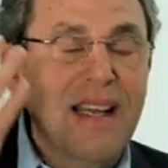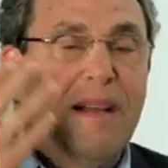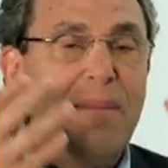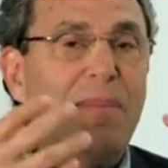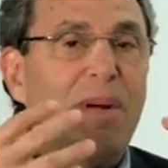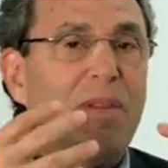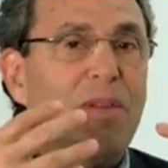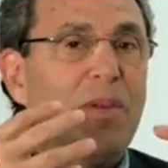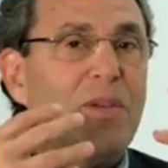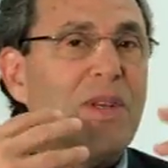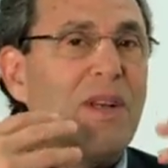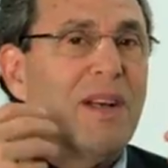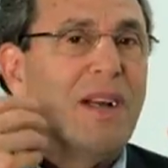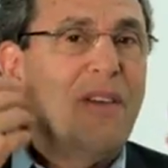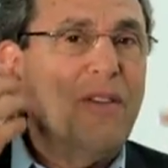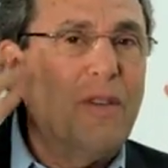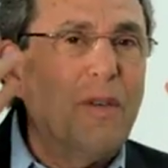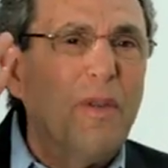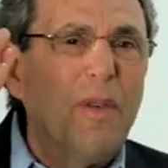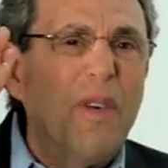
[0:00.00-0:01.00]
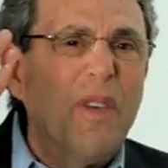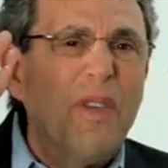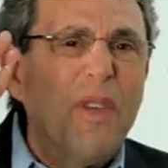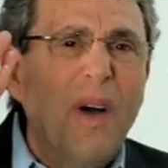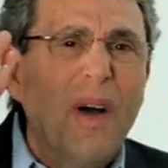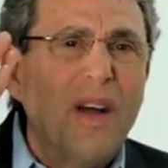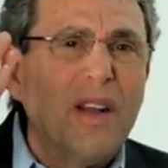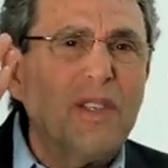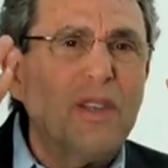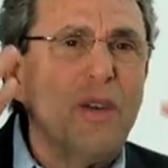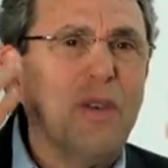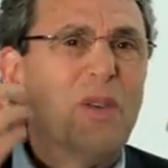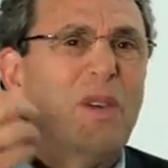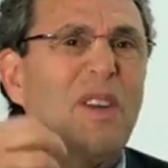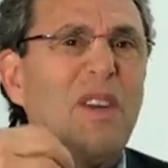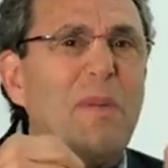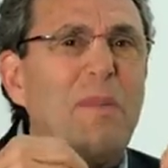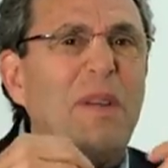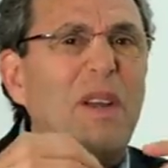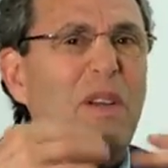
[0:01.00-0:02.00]
But those uncomfortable thoughts are
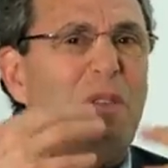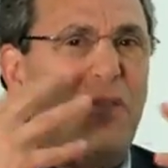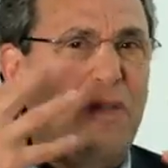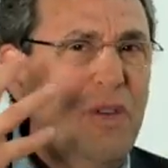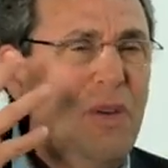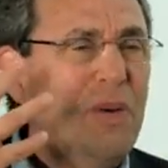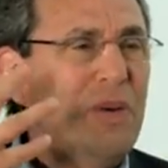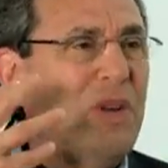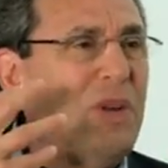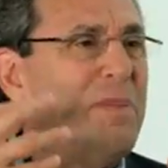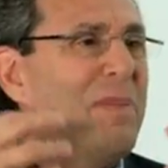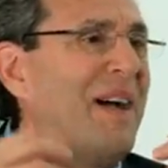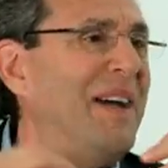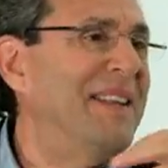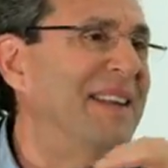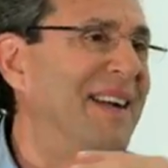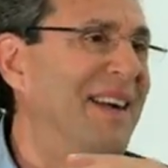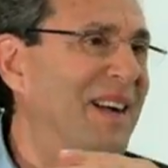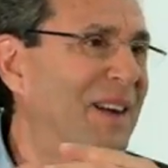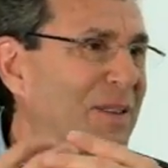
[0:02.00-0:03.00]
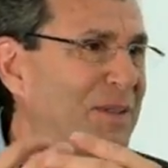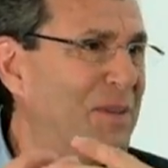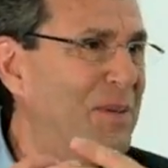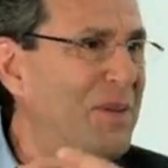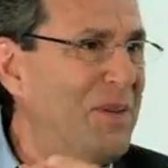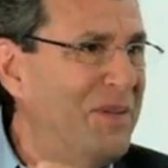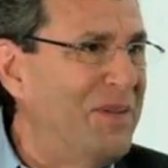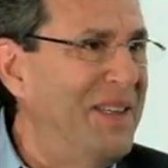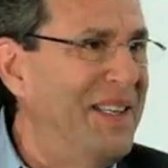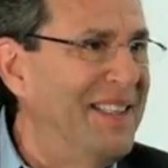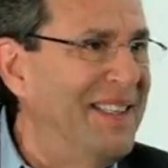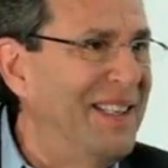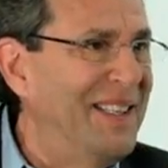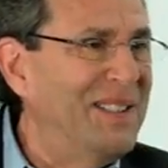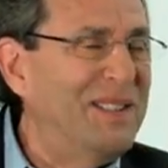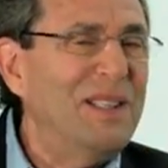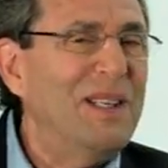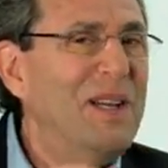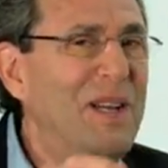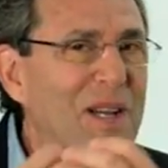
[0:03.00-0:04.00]
really being fueled by the uncomfortable
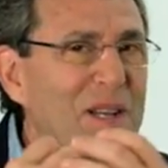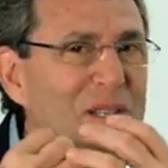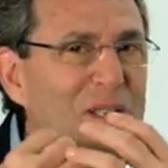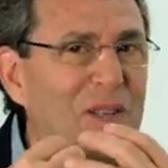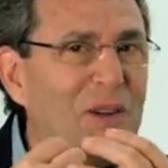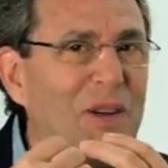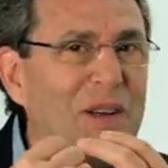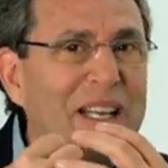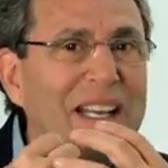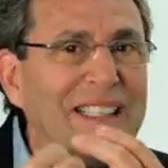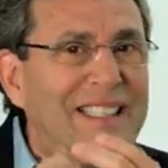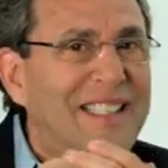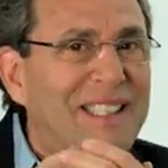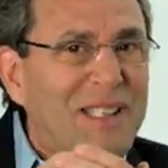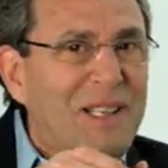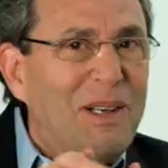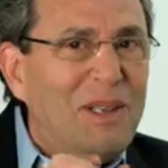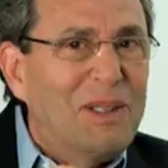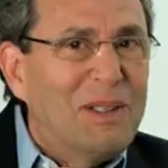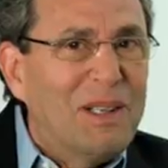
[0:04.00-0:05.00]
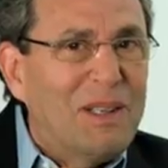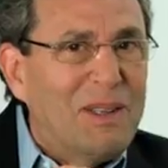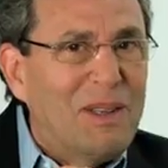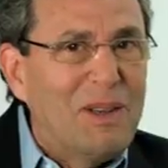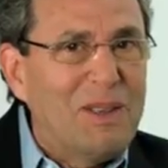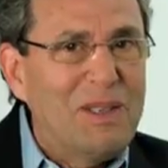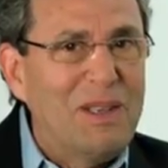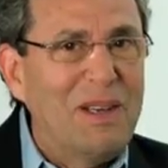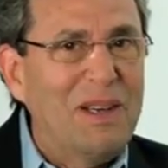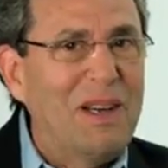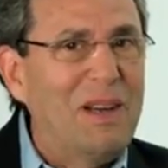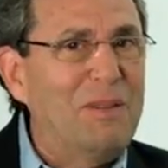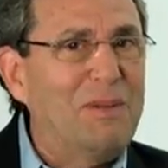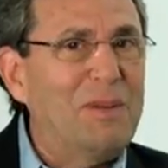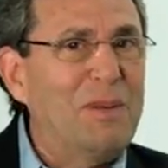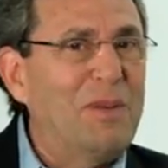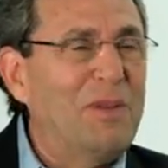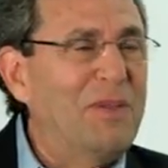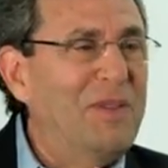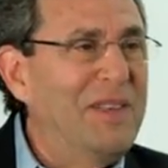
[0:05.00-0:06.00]
feelings. So get skilled at those
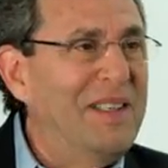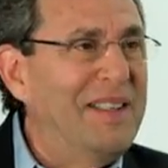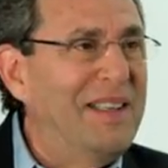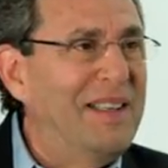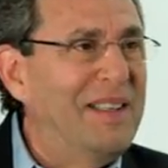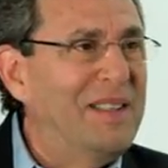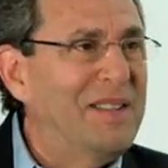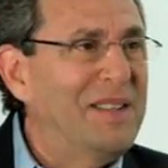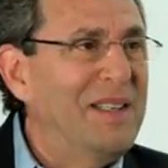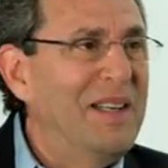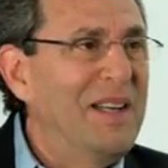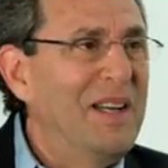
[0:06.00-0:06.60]
uncomfortable feelings.